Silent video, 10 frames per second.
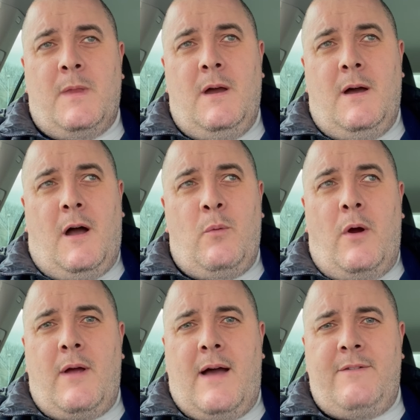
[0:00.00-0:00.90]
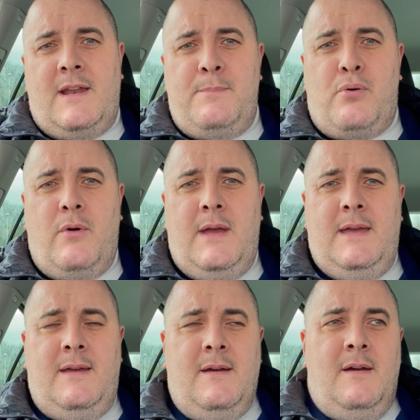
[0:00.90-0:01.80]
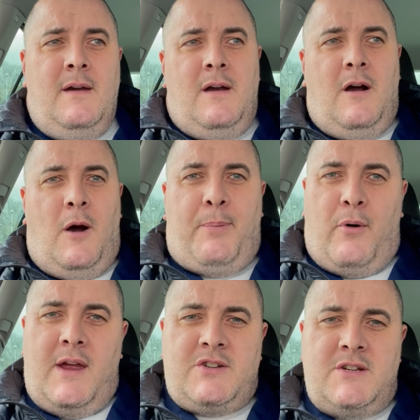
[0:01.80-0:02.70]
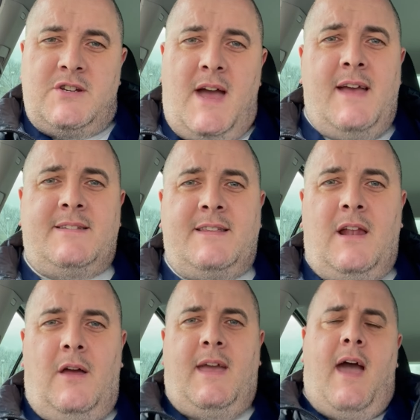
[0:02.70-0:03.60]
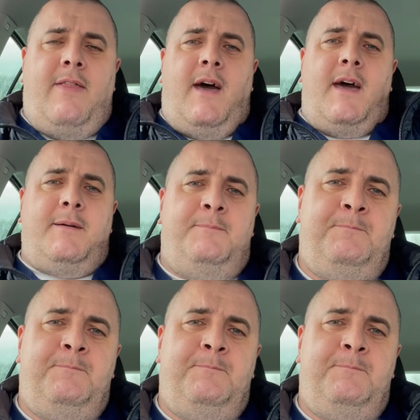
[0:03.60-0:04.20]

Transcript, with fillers: uh, I won't have any pre operation checks till I get there.